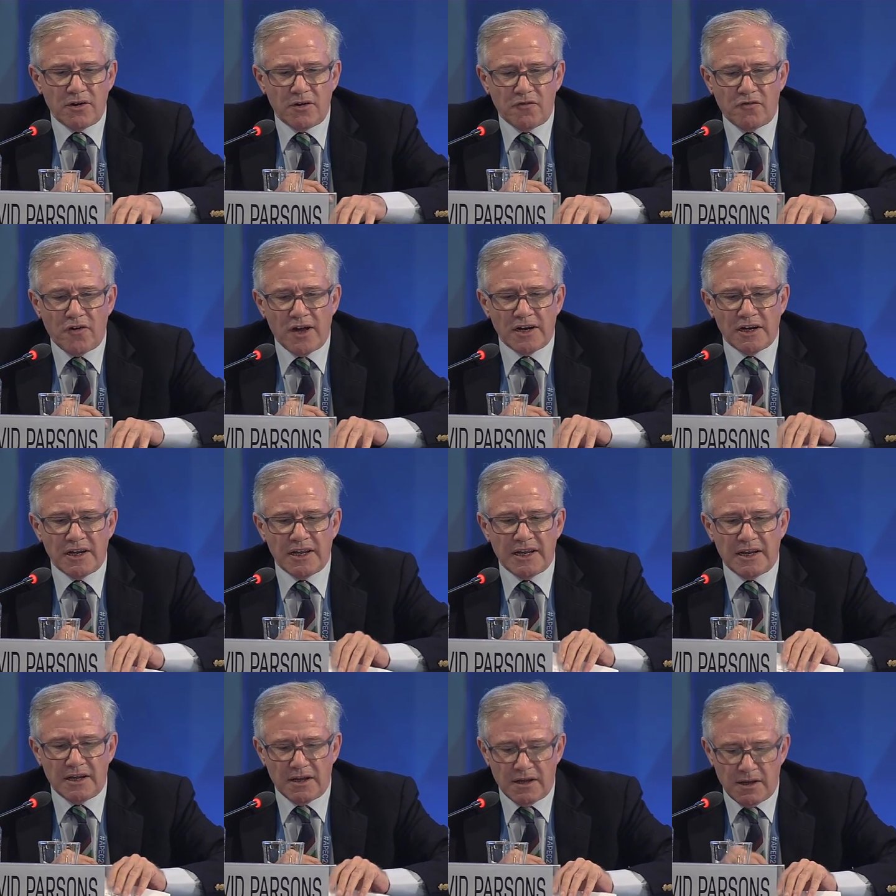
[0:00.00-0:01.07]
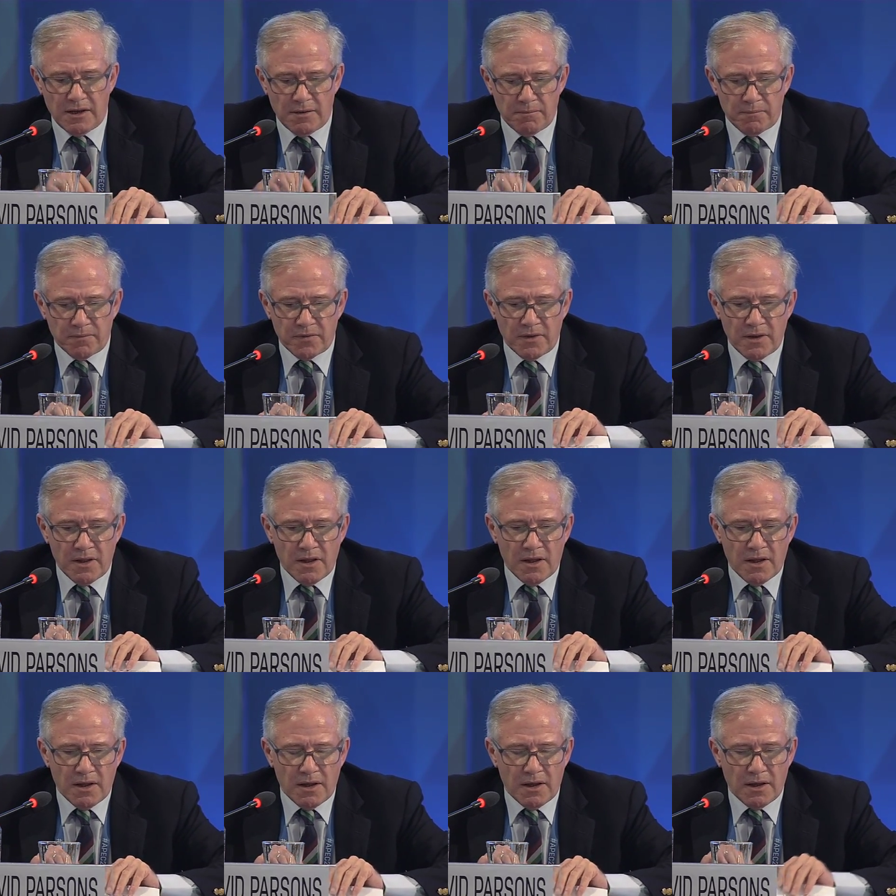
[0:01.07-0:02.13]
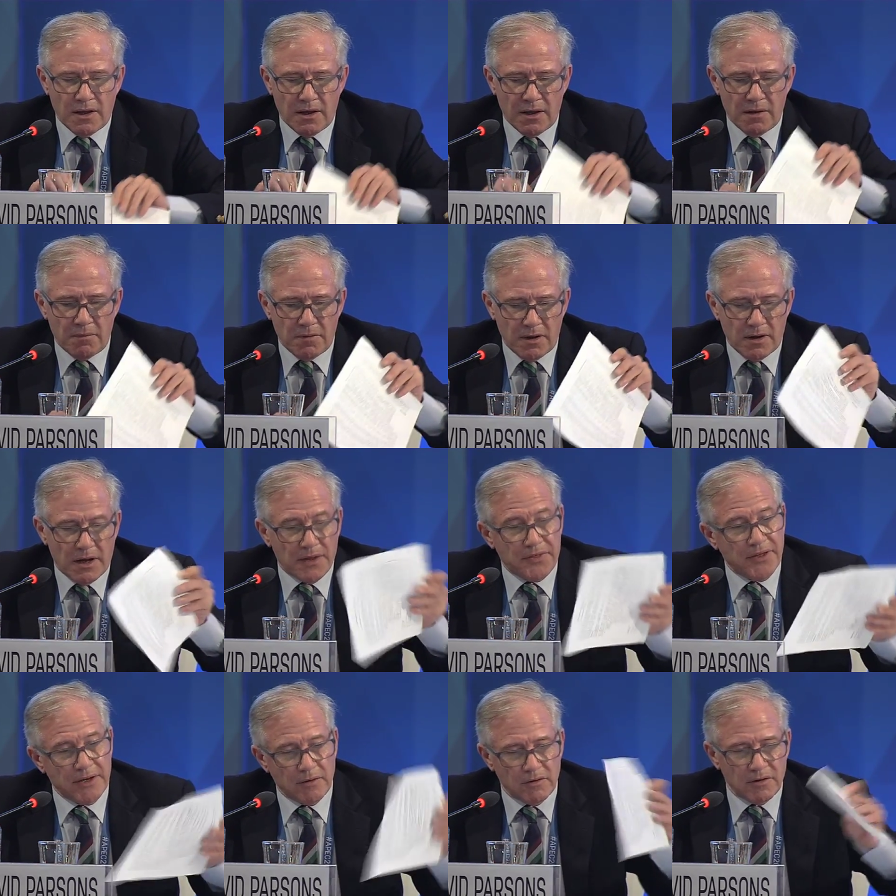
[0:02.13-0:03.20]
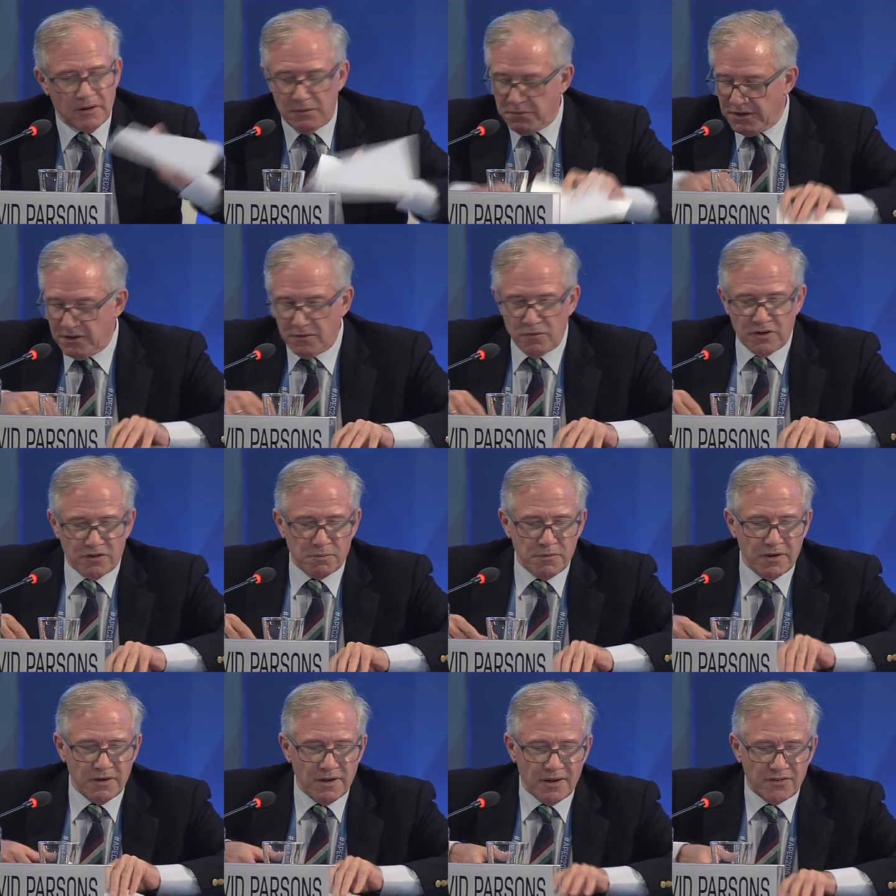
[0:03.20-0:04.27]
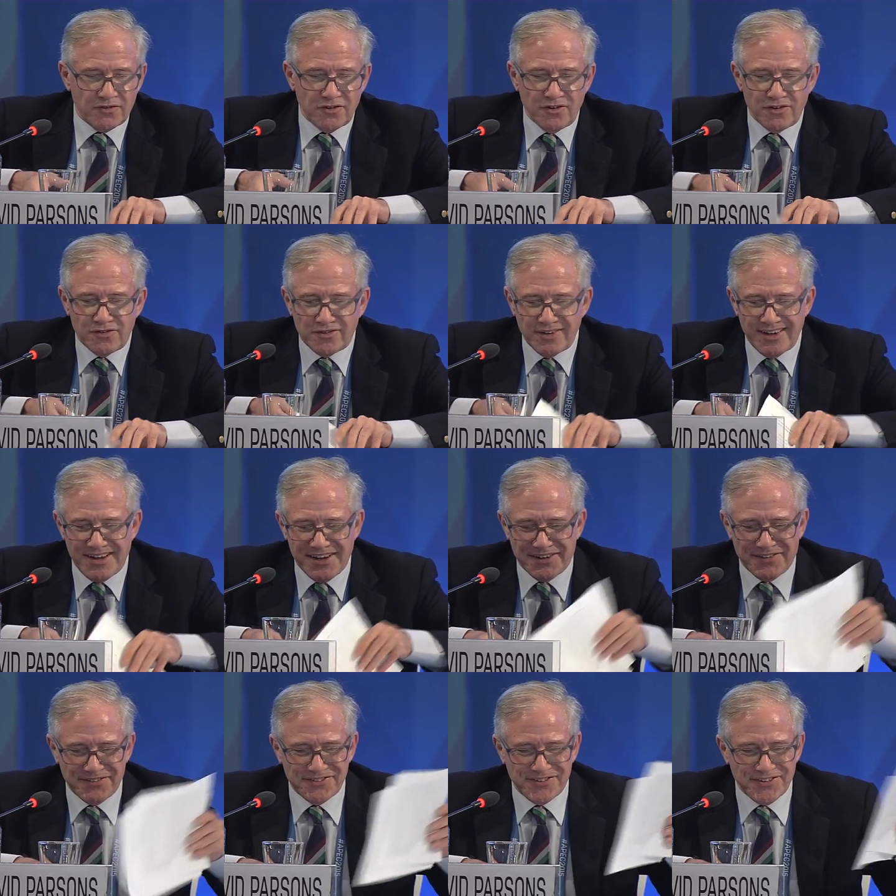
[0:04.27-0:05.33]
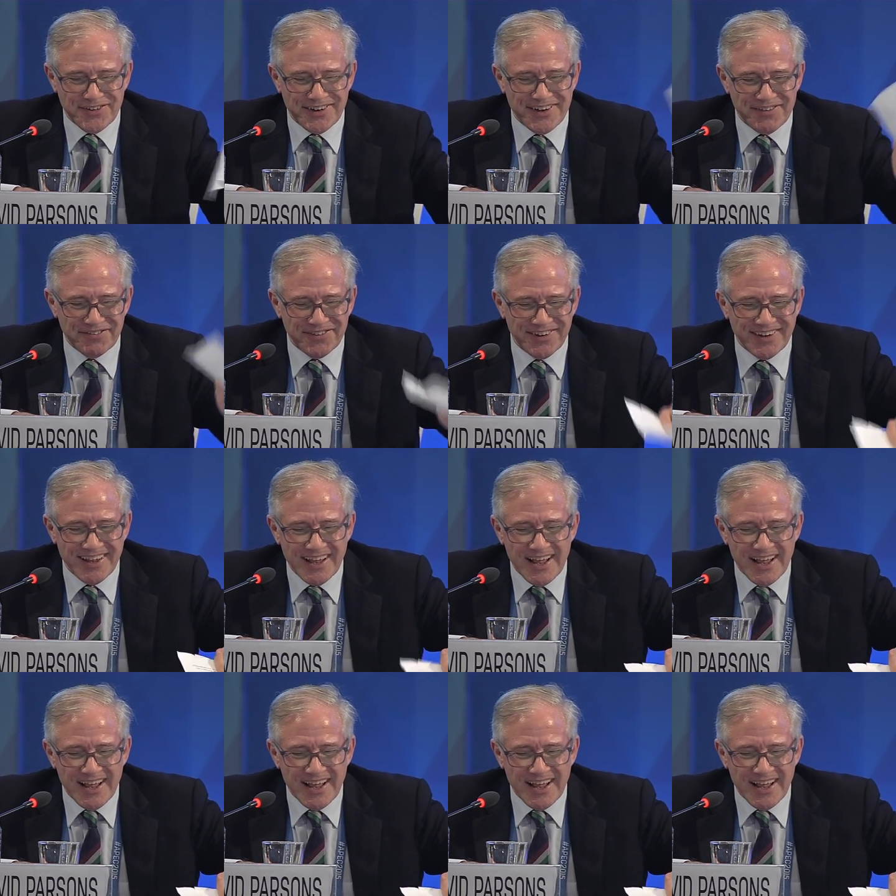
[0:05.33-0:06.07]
finally, I think, where's my last notes? Sorry, I've got...